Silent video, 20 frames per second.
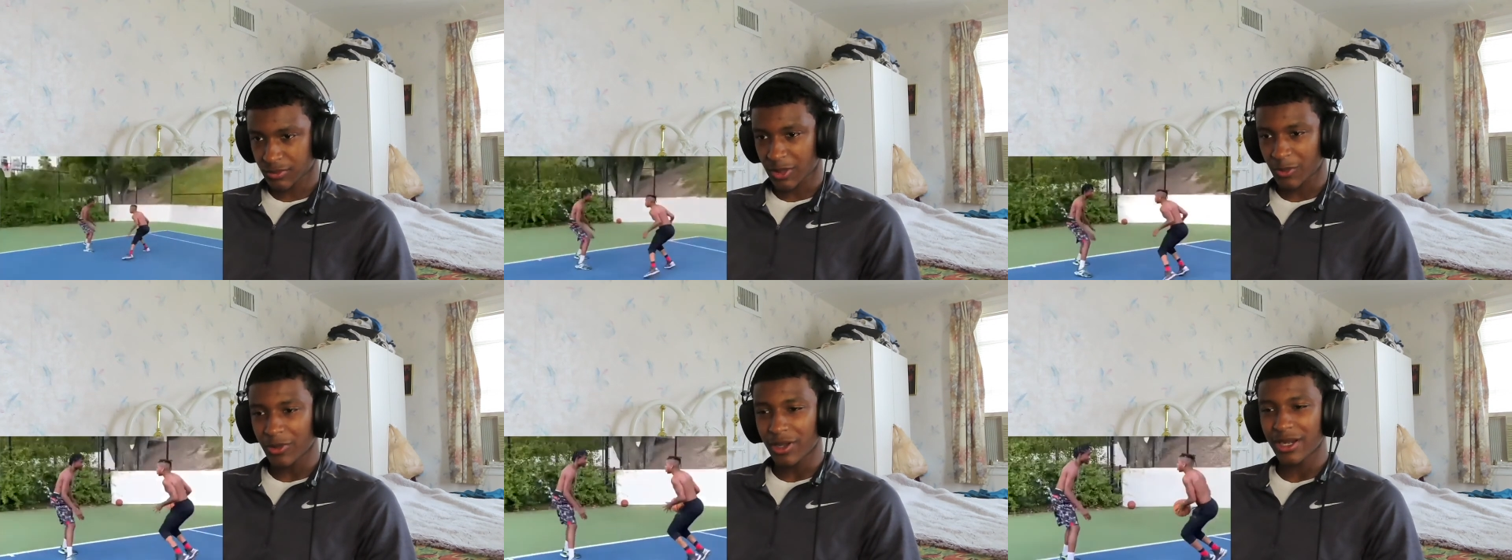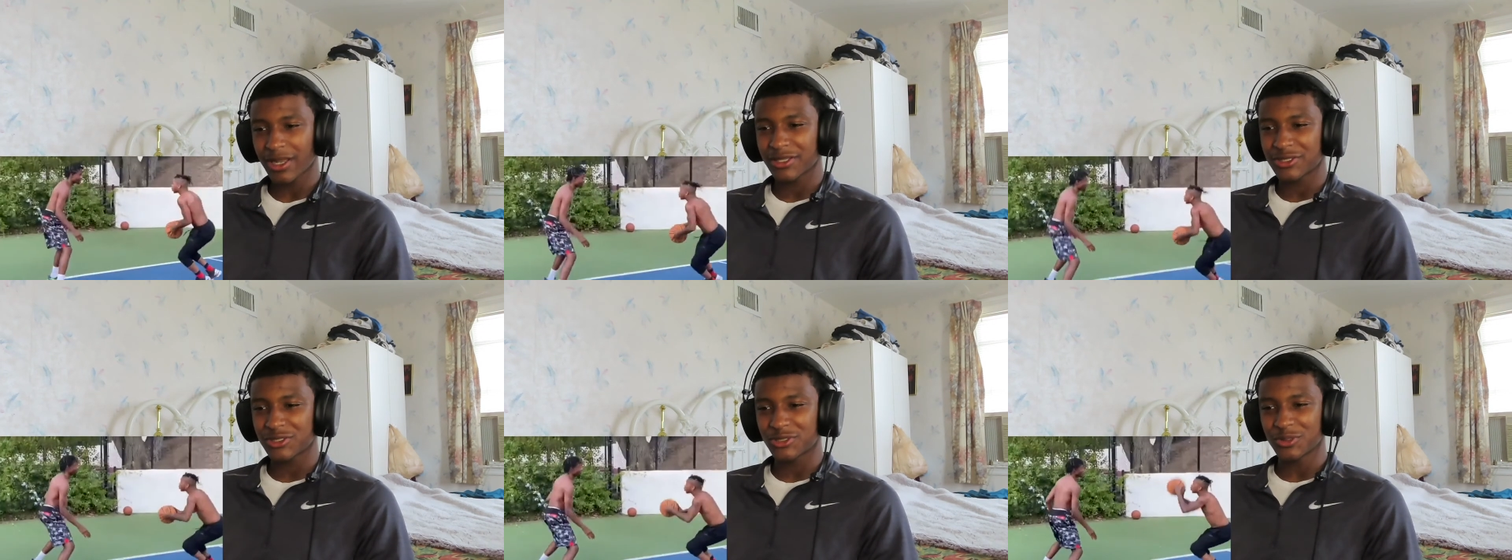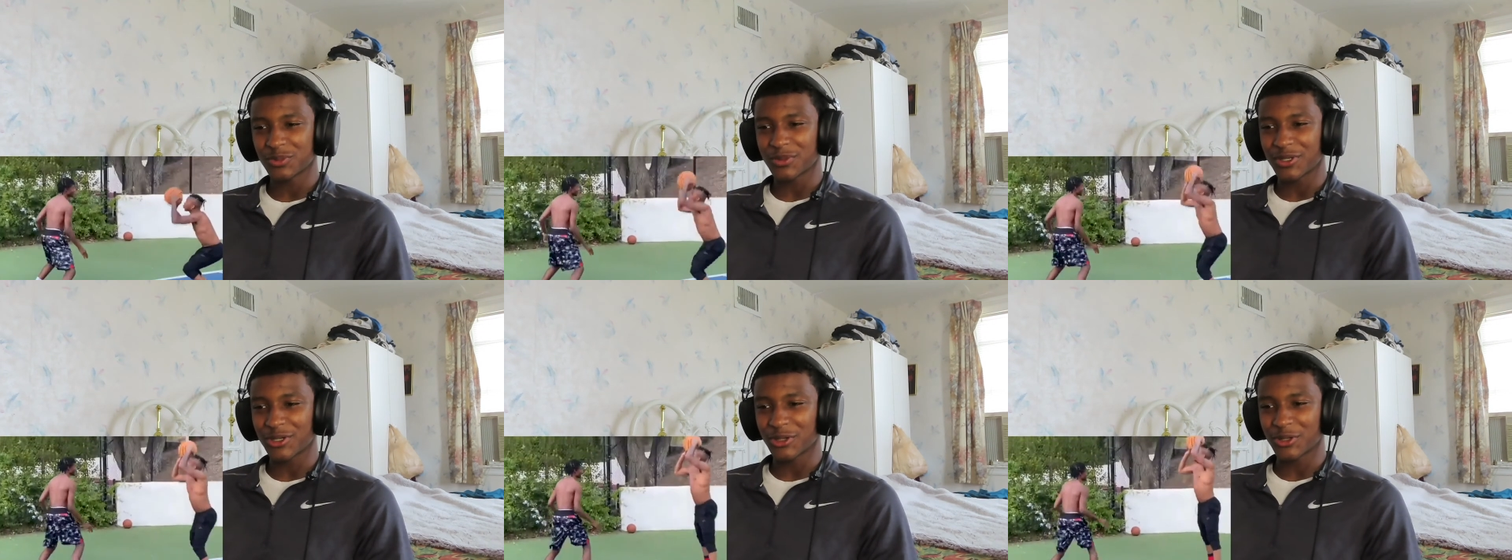Why they
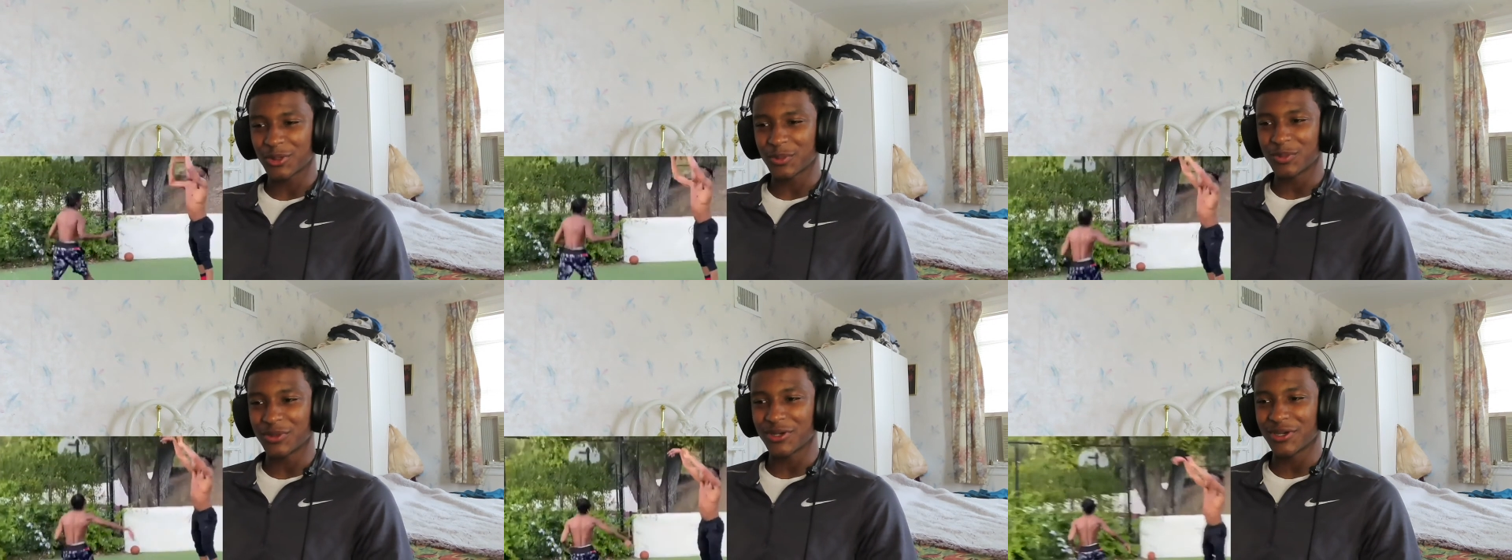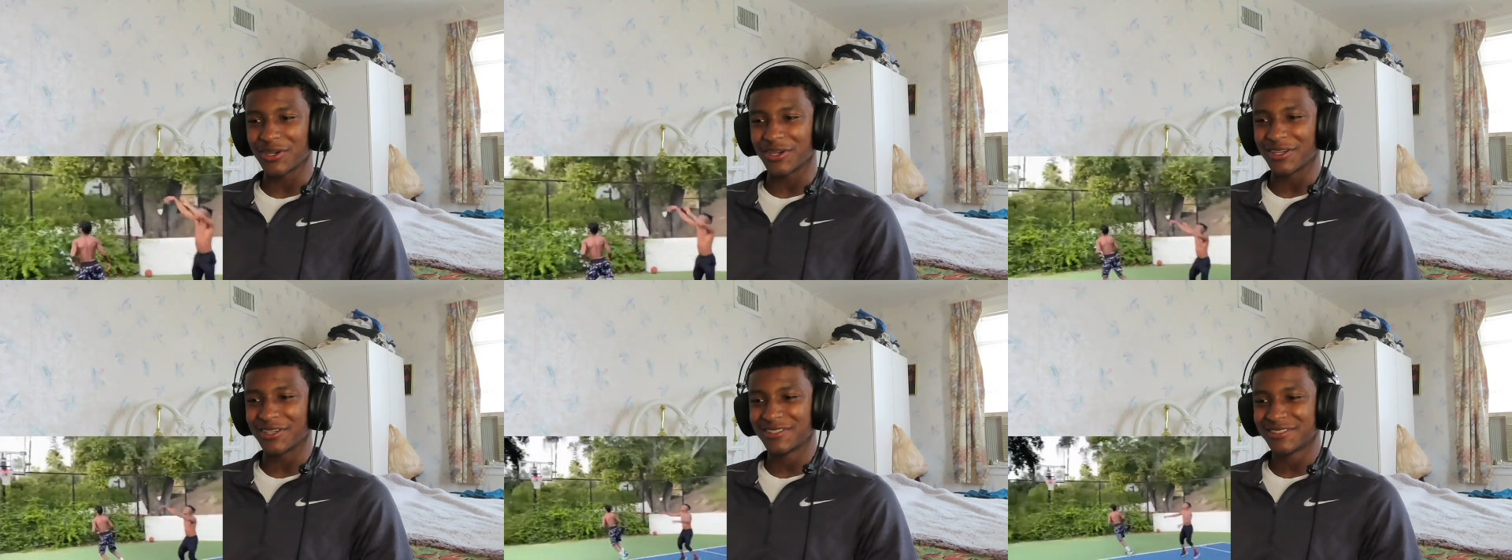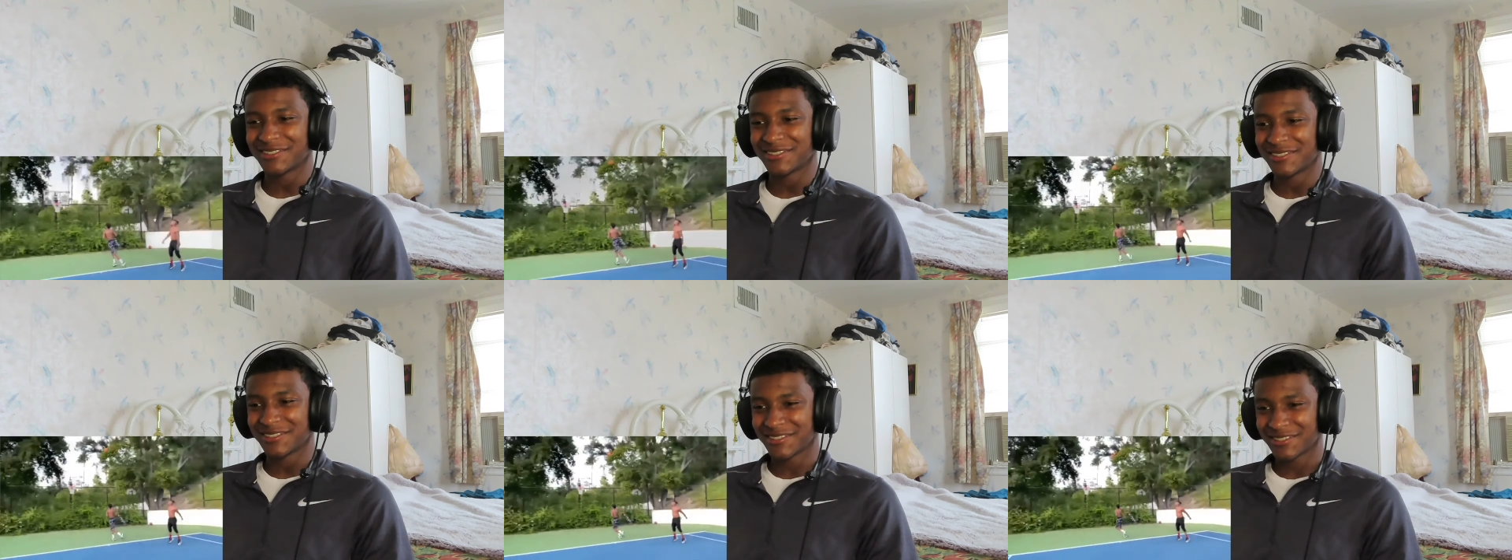zoom in on the board?
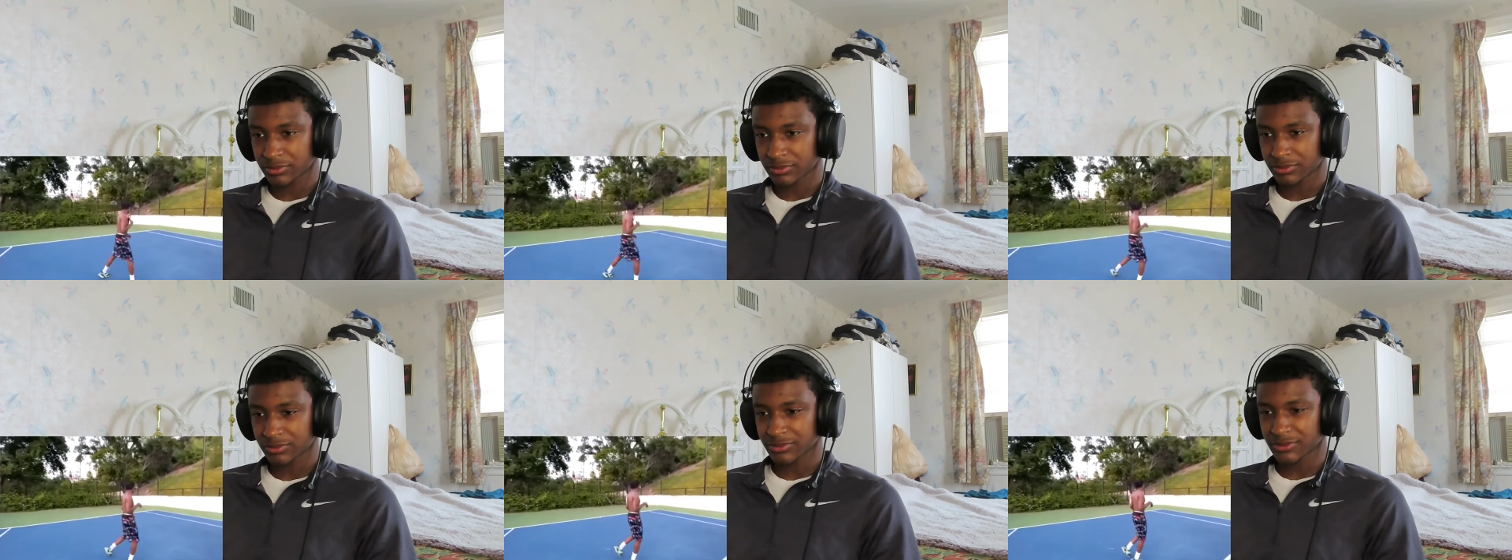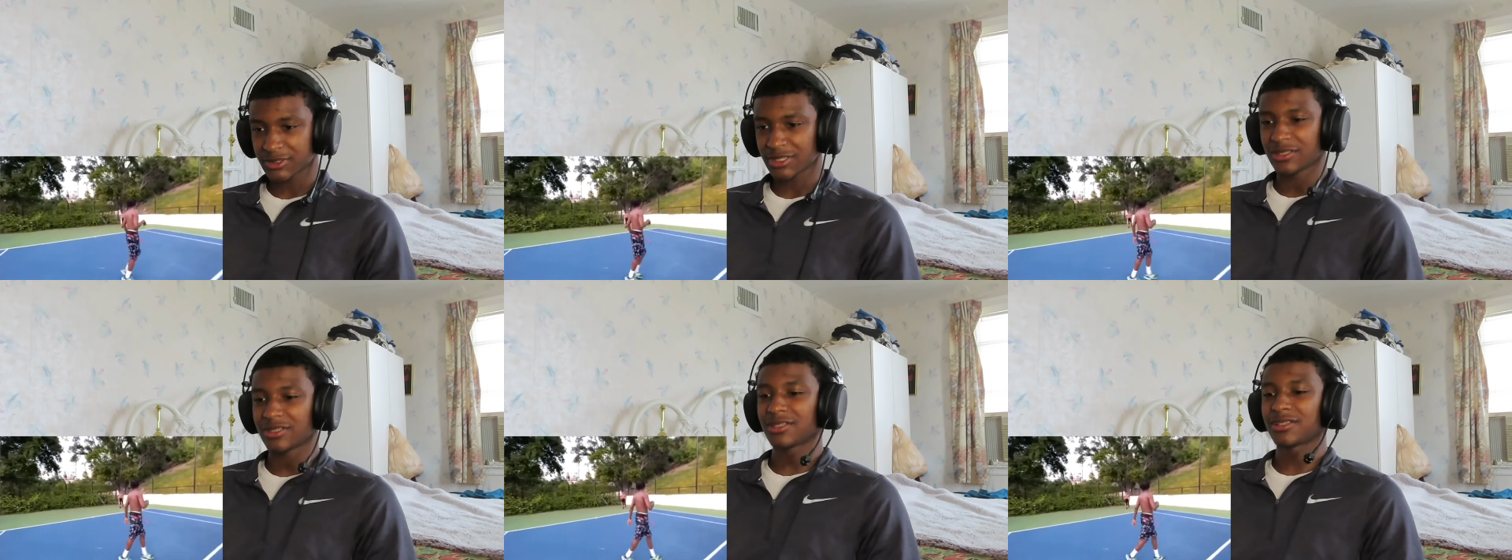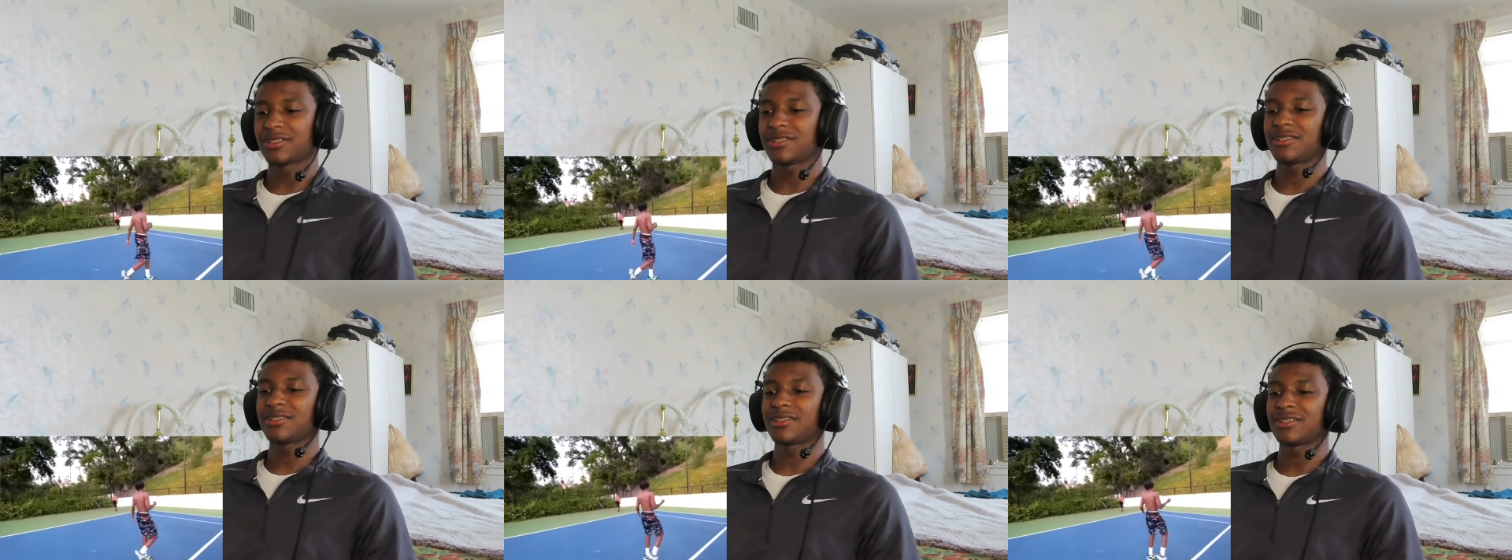Look
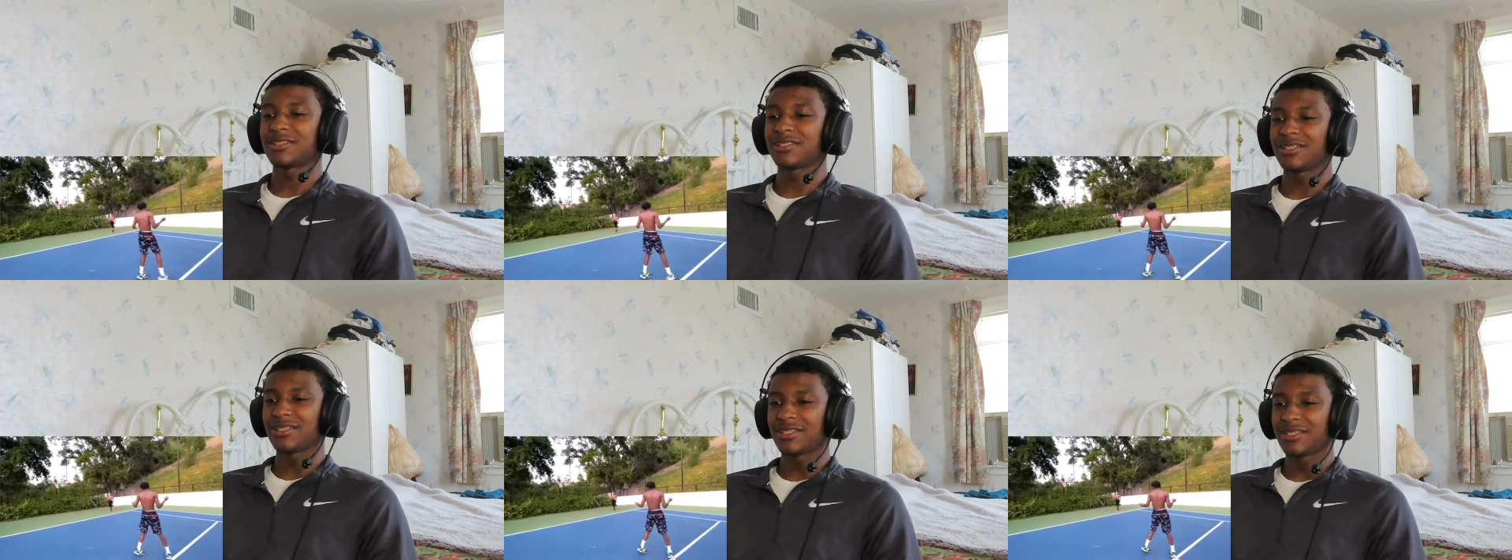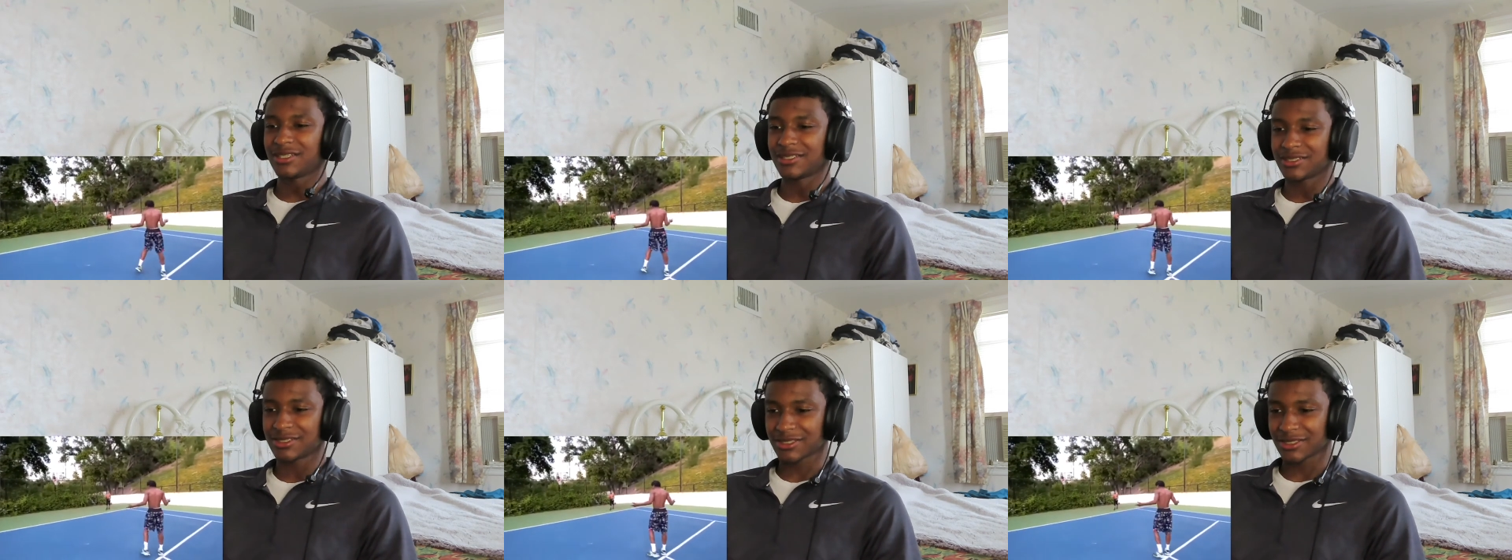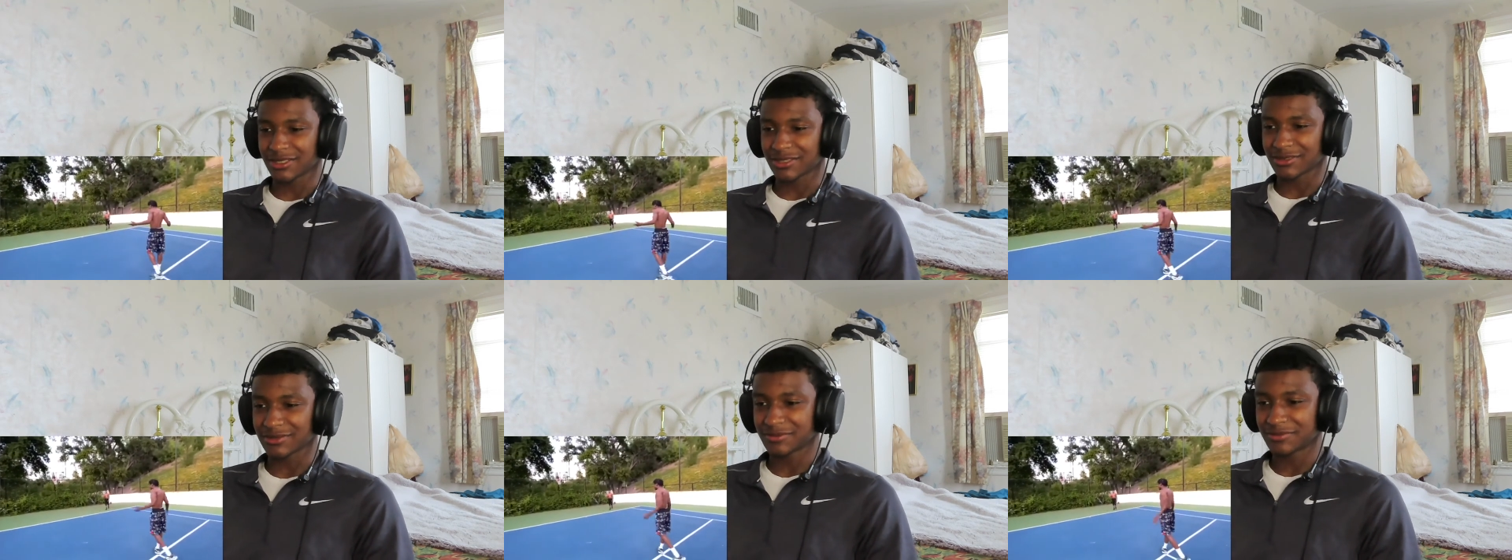at
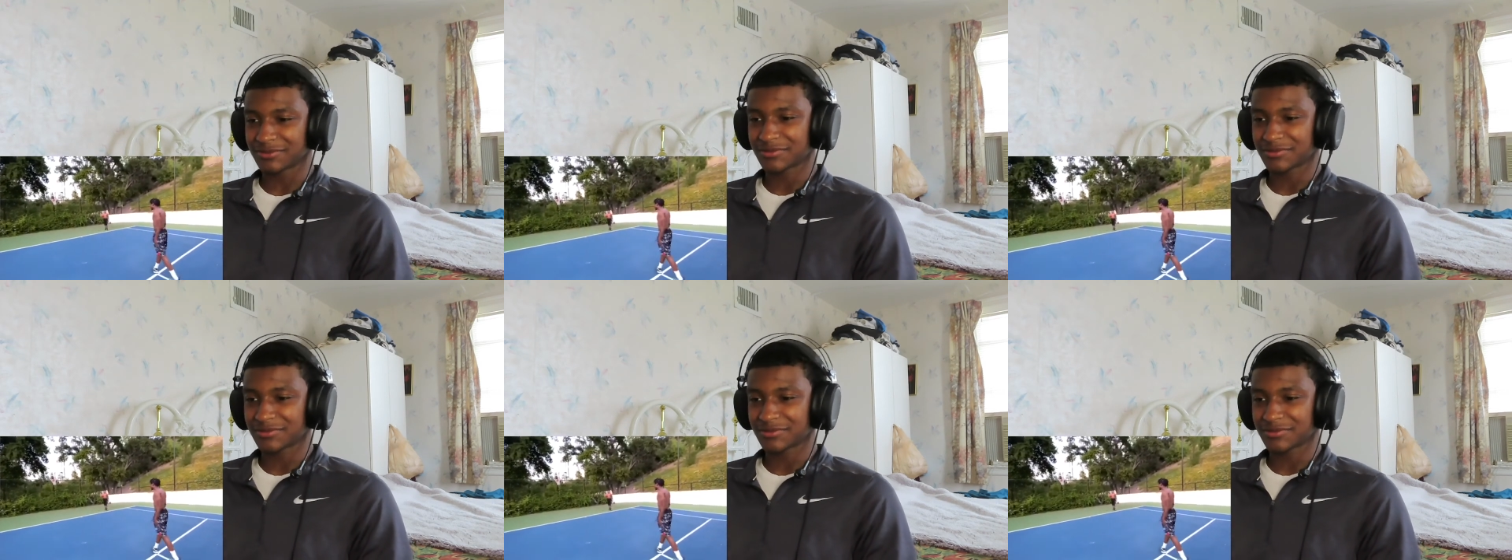DDG.